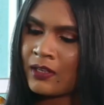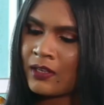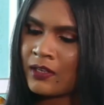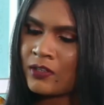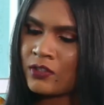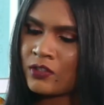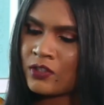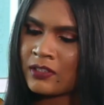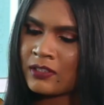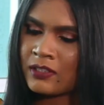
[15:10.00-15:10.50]

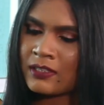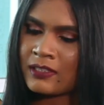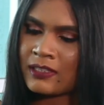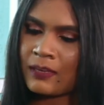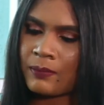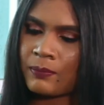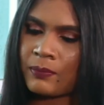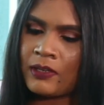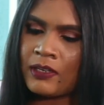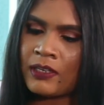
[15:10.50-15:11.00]
Just to
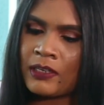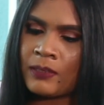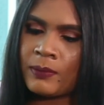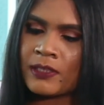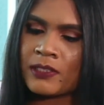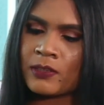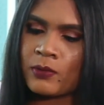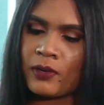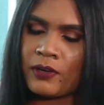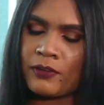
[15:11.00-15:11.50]
step a little
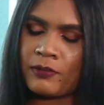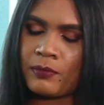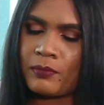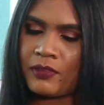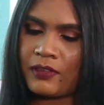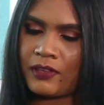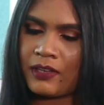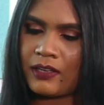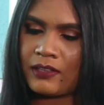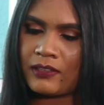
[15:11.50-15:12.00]
bit away from
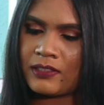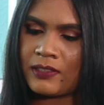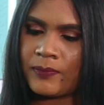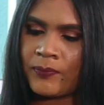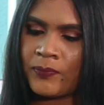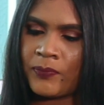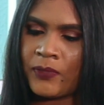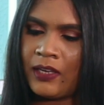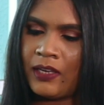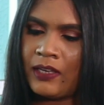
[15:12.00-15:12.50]
that,
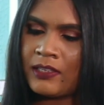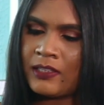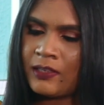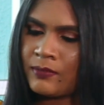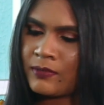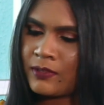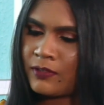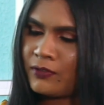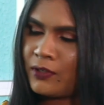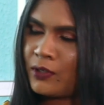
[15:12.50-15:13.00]
in
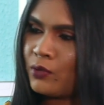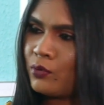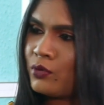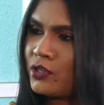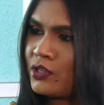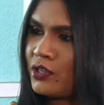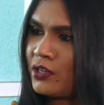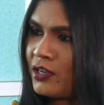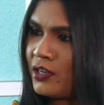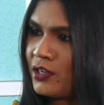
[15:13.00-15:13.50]
terms of
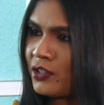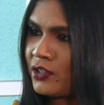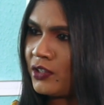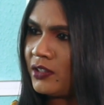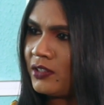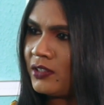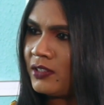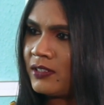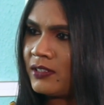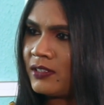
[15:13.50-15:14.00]

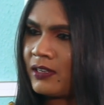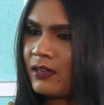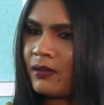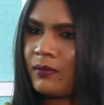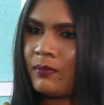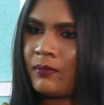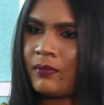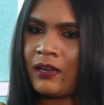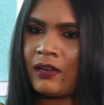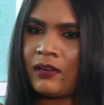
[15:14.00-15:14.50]
negotiations,
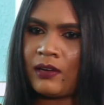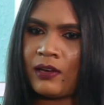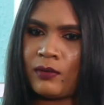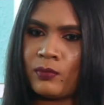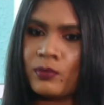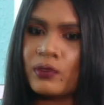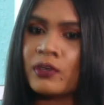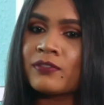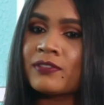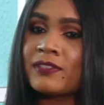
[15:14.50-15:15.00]
I
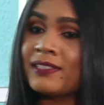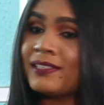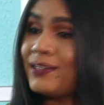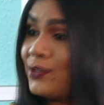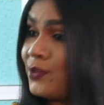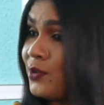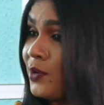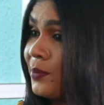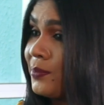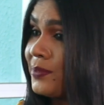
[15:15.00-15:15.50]
would have seen
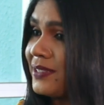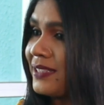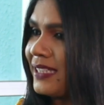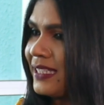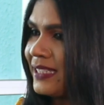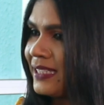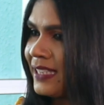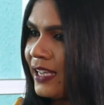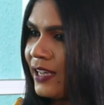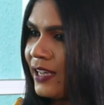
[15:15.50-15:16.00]
you upstairs here